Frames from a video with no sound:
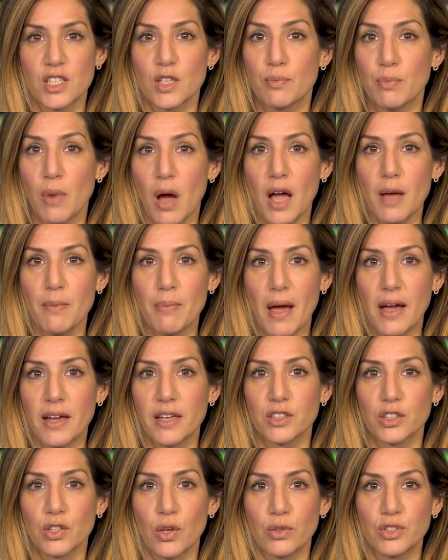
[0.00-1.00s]
to buy back
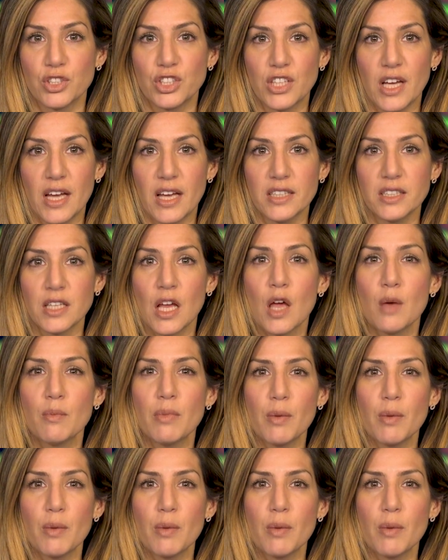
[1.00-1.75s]
its own shares,